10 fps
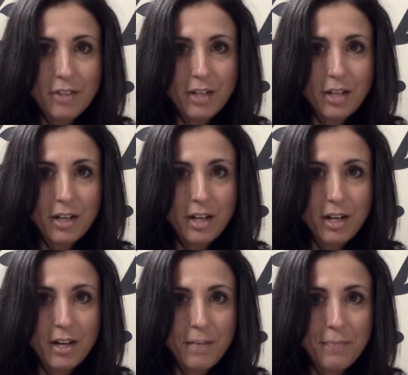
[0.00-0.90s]
their
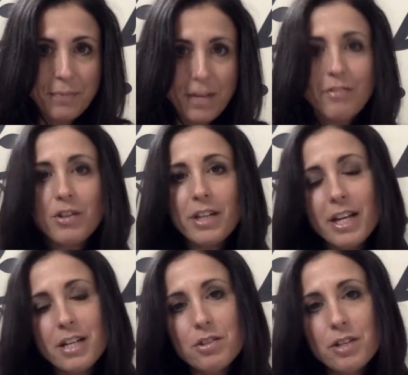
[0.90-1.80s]

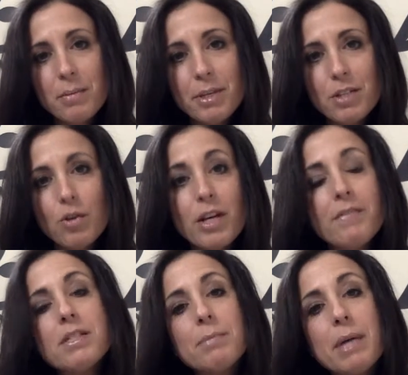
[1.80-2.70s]
cancer treatments, or
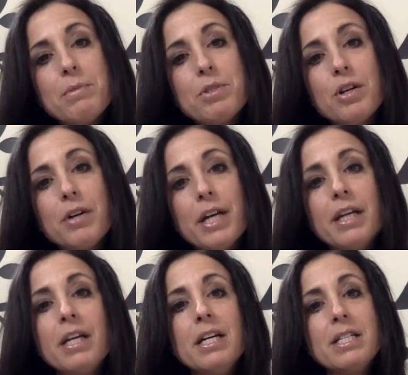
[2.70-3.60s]
even sometimes
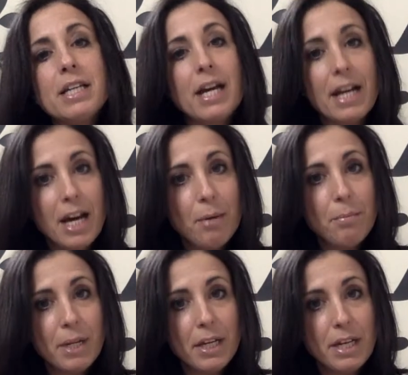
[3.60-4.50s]
during, to kind of help
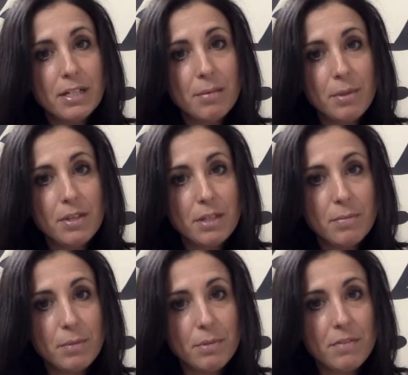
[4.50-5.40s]
mitigate some of the
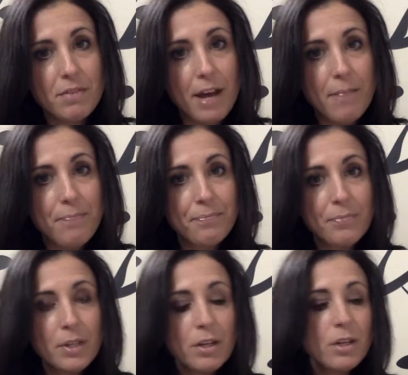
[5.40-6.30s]
symptoms of that.
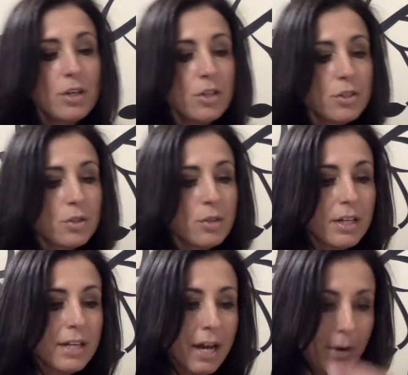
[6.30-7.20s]
So
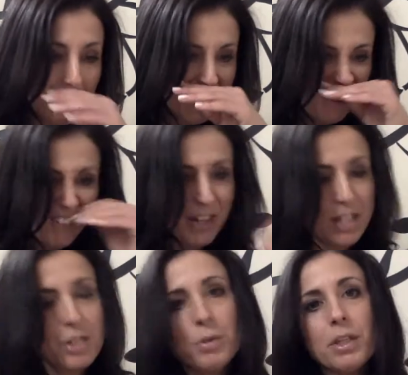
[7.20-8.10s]
now I want to move
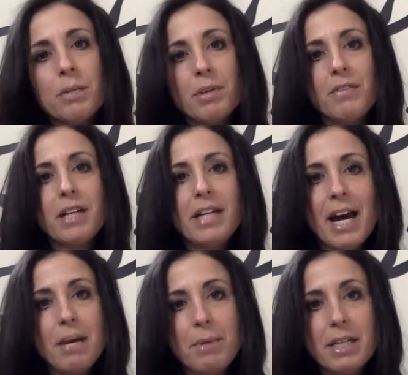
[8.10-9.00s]
on to a little bit of an
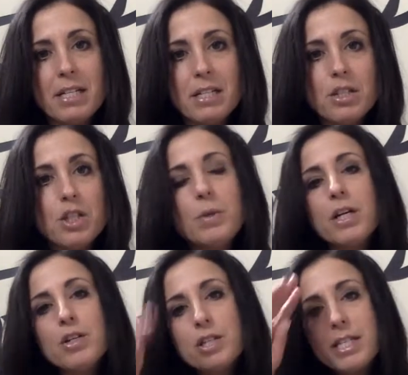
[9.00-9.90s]
anatomy lesson so you can
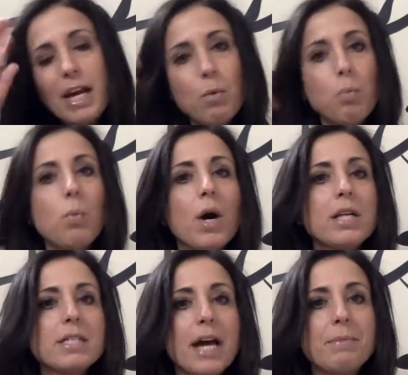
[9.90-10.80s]
understand
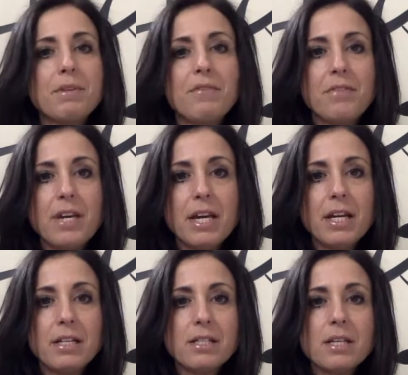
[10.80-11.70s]
what types of
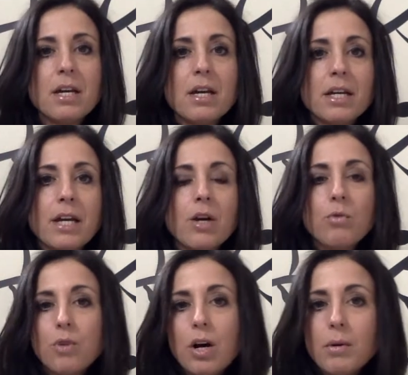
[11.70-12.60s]
things can go
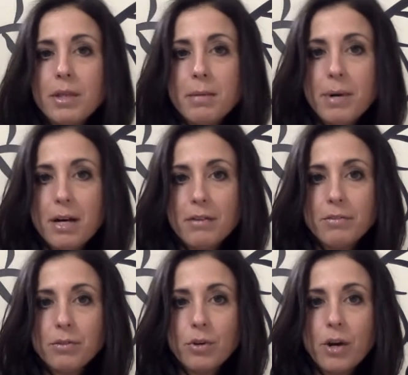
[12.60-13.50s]
wrong with the pelvic
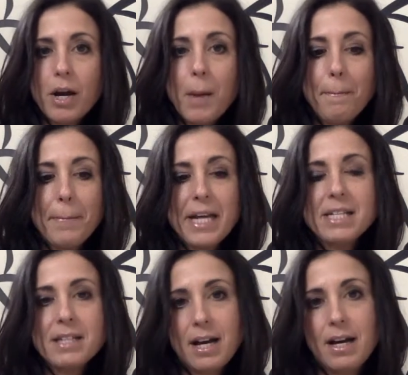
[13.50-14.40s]
floor
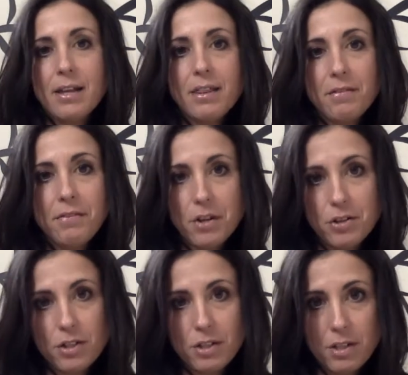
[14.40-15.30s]
based on the
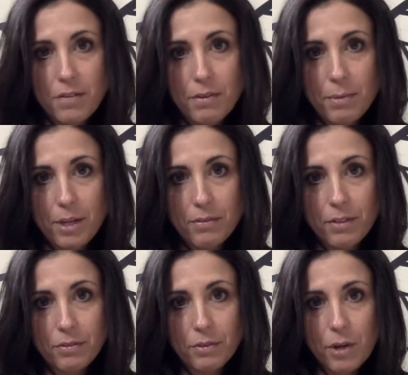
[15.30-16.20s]
functions of the
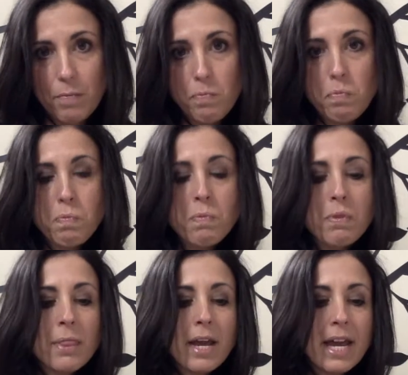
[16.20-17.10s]
pelvic floor.
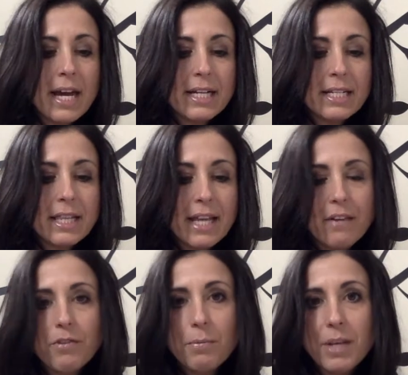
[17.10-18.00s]
And
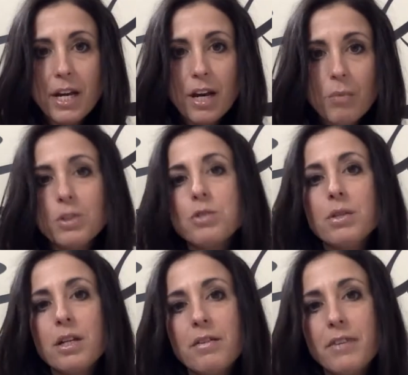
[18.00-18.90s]
then from there, we'll do
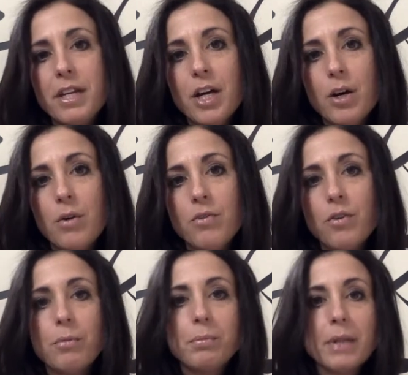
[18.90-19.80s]
another video
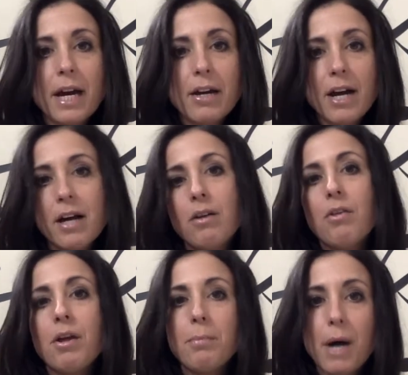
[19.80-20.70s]
for bladder
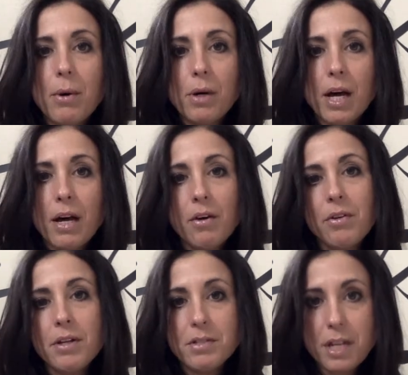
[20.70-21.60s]
health and bowel health
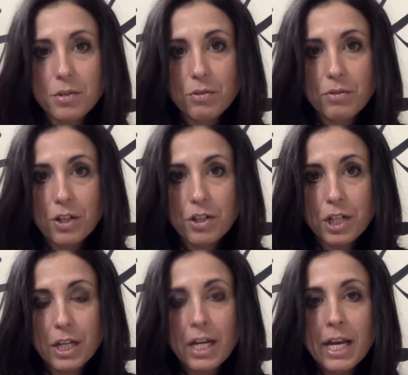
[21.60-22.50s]
and sexual
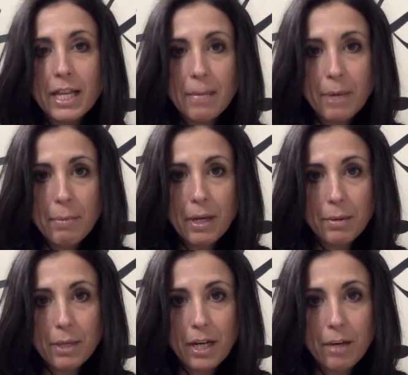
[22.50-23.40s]
function that might be
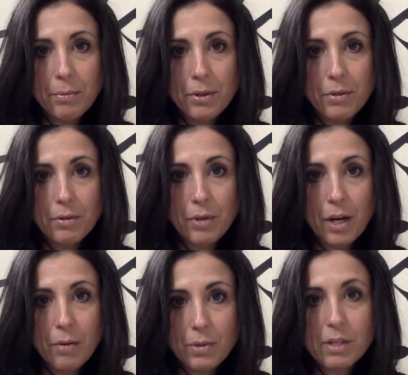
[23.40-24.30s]
able to help you
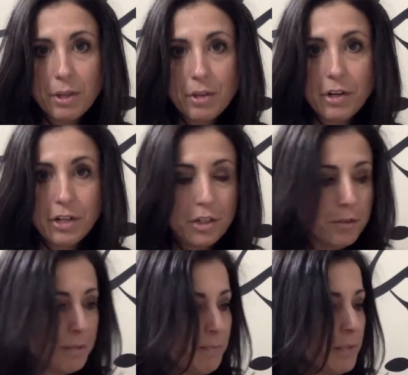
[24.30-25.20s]
with some other issues.